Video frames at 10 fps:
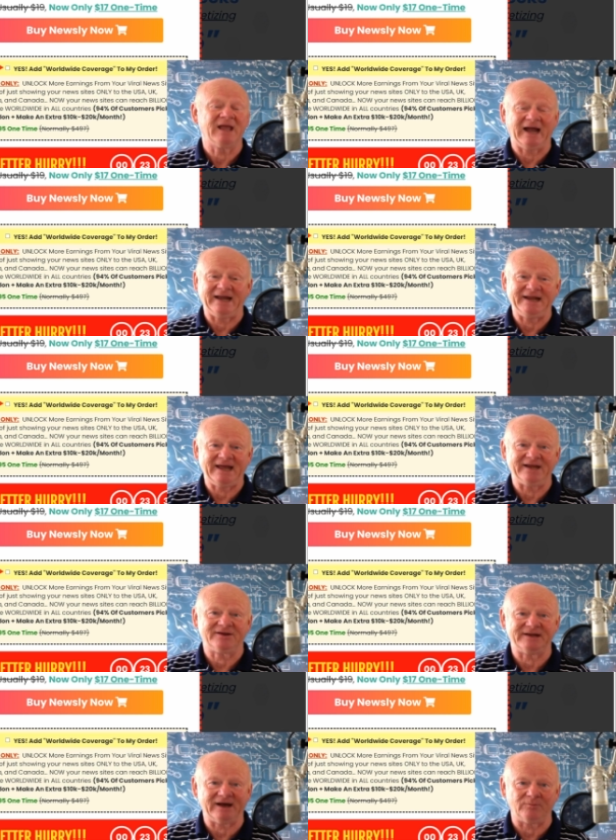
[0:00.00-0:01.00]
and how it
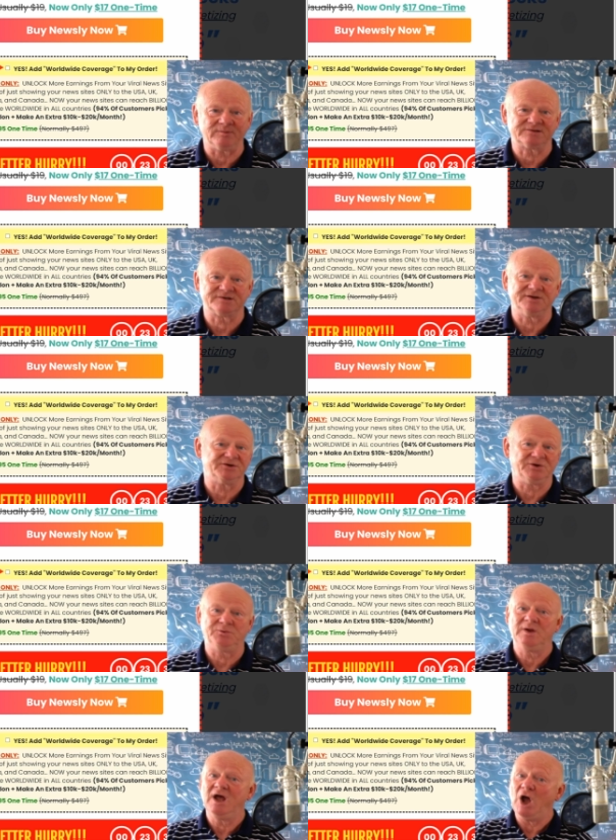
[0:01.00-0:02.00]
can help you to
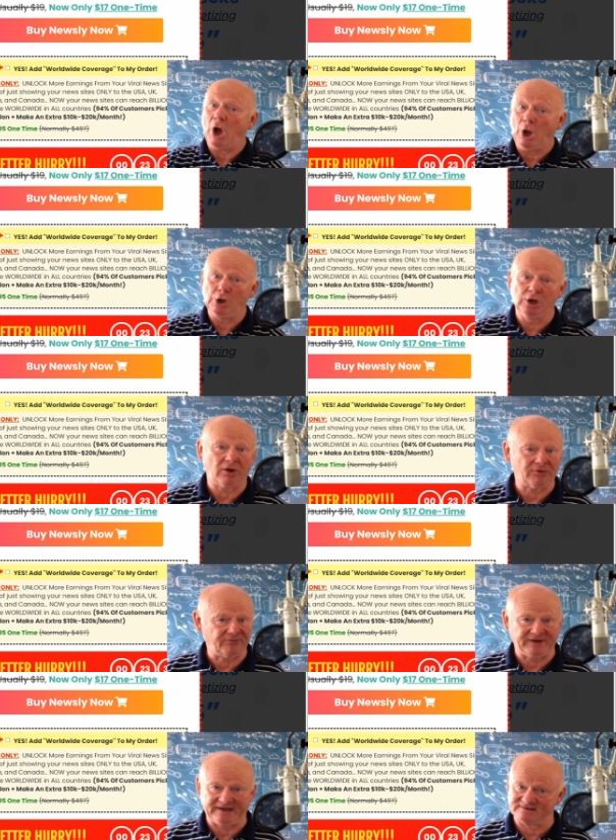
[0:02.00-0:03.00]
do a lot of
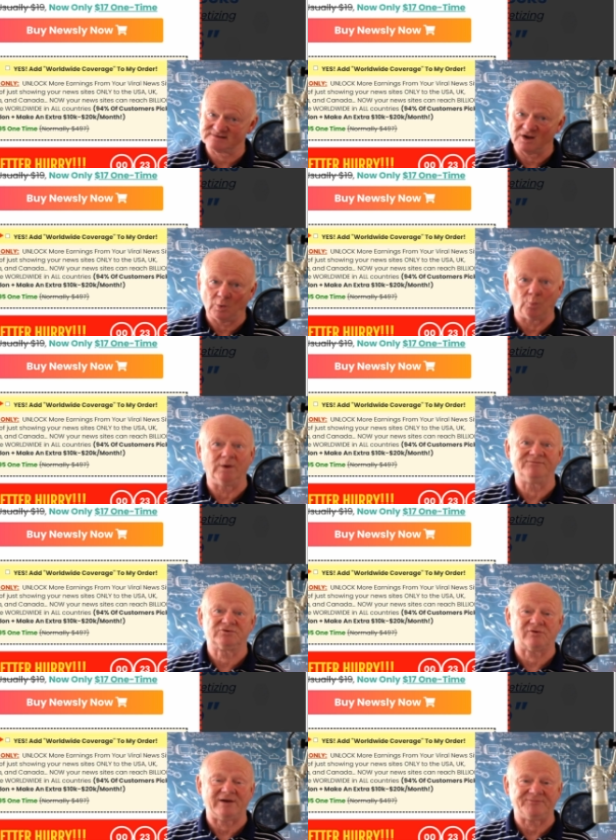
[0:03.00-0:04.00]
things with
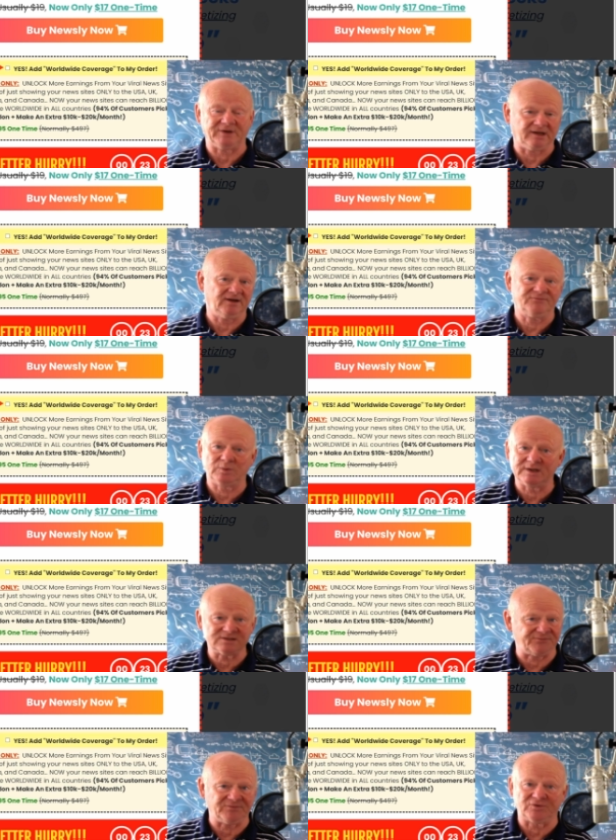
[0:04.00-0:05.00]
traffic. In other words,
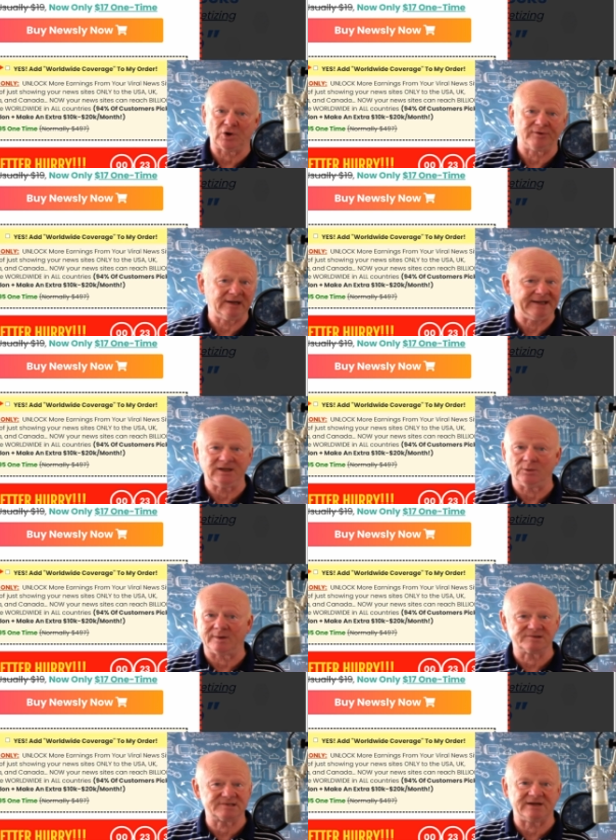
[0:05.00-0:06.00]
if you've got a link you
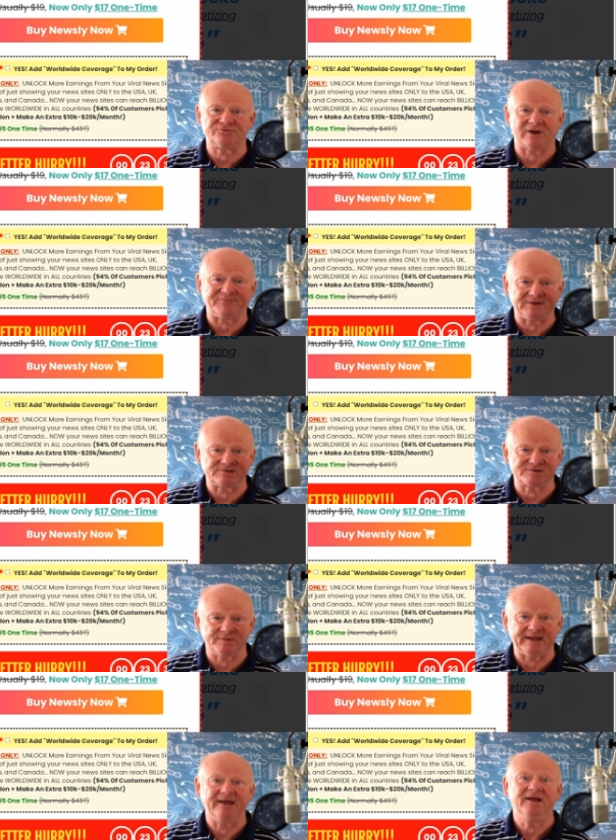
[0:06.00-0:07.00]
want to send traffic
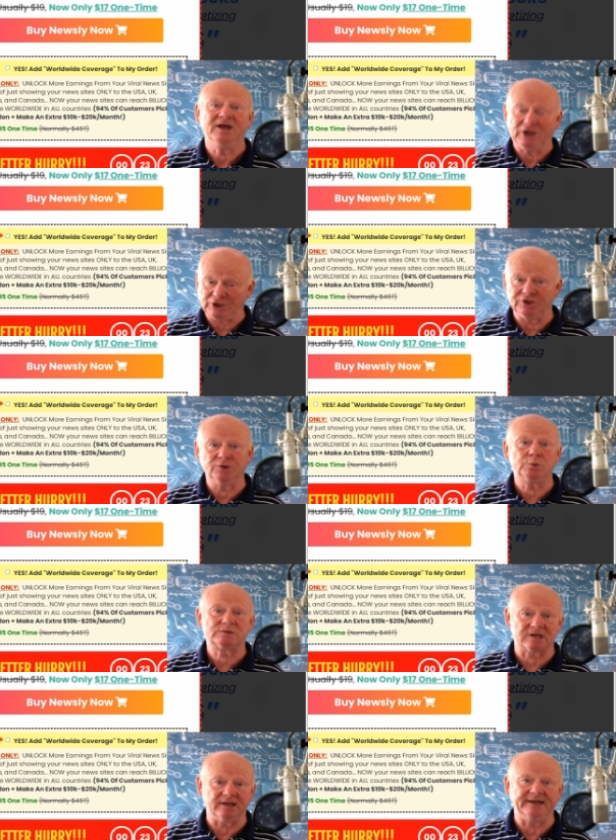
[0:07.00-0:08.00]
to it,
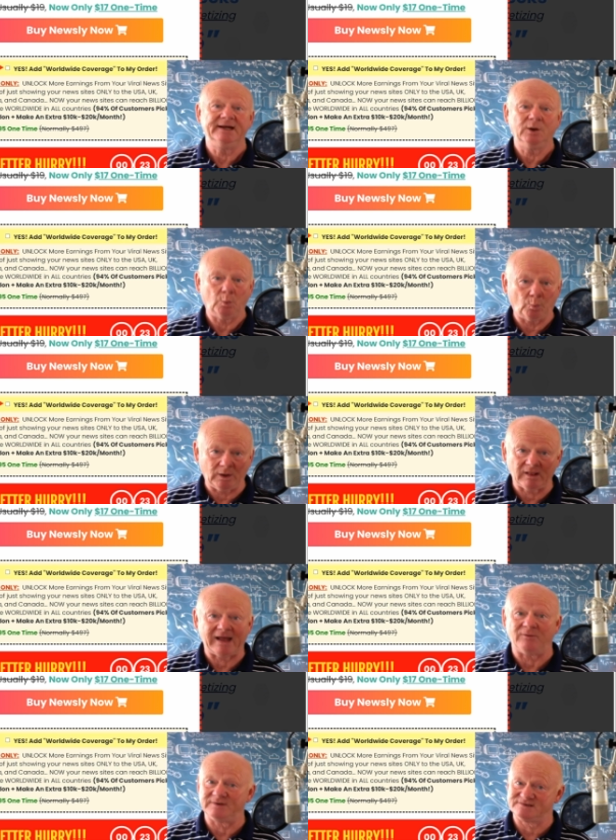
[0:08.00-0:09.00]
Newsly will
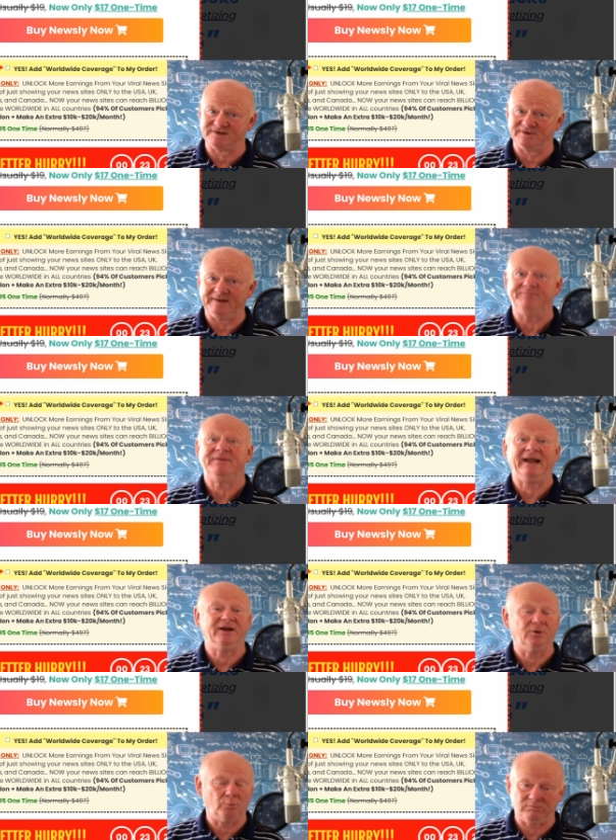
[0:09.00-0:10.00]
help you to do it. And
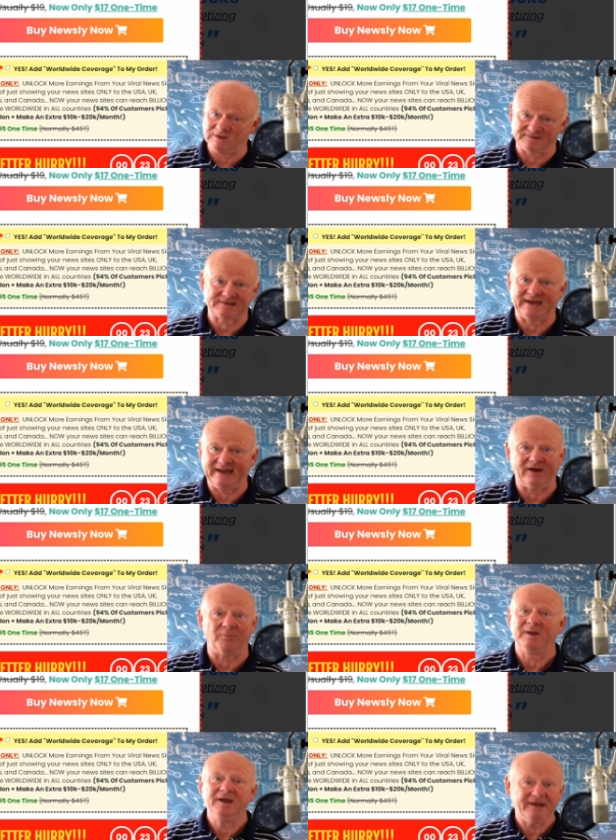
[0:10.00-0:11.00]
it I say
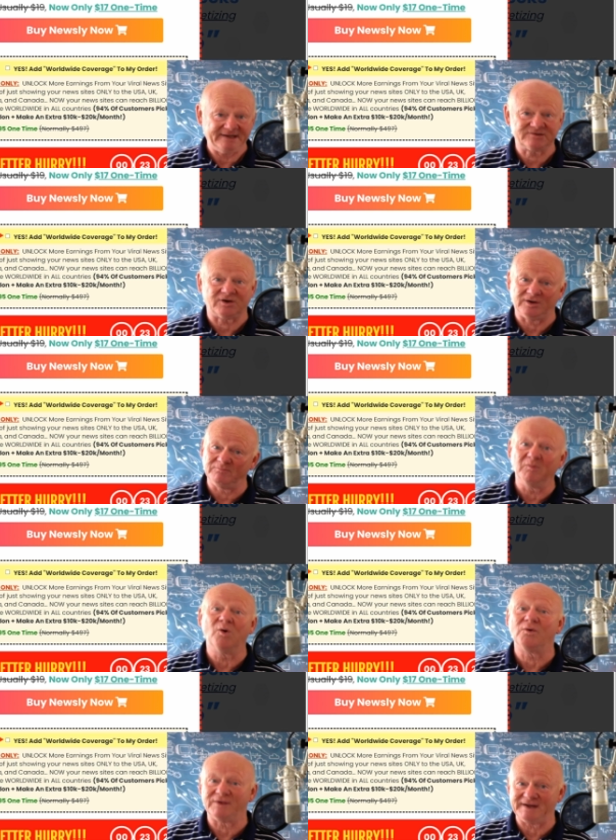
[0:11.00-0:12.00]
help. It's going to
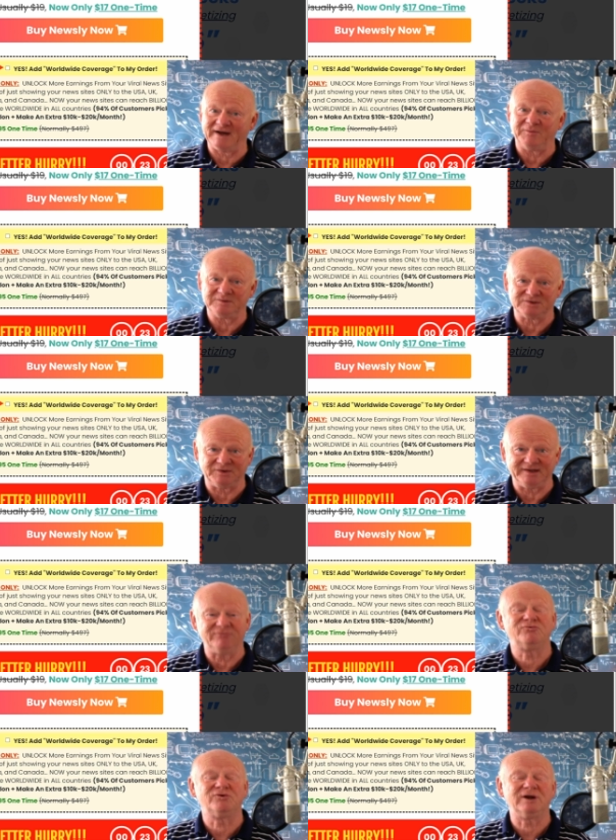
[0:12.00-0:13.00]
more than help you to do it. It
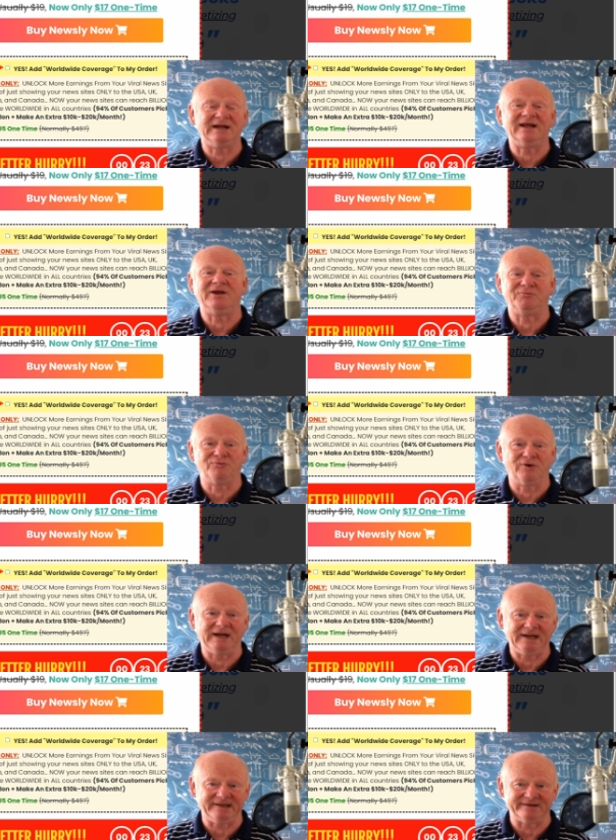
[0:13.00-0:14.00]
really,
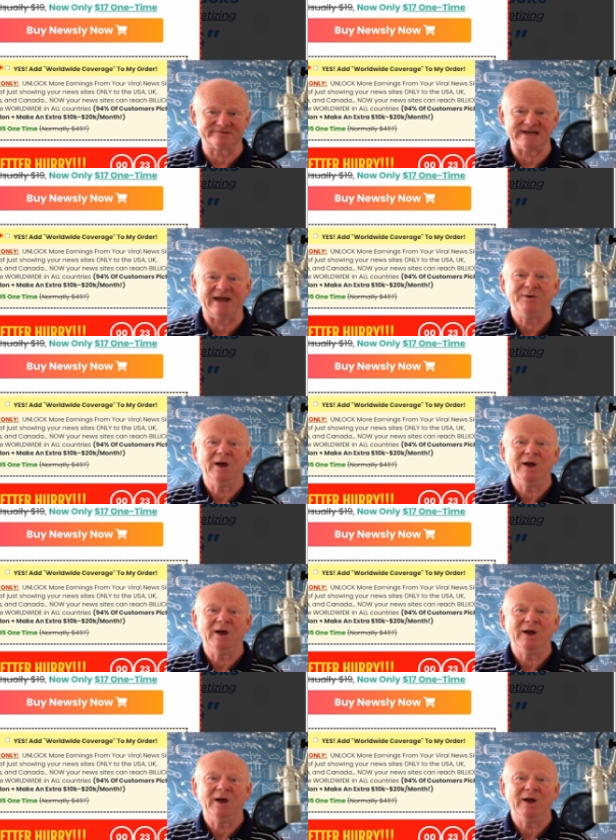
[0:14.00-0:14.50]
really is. Now,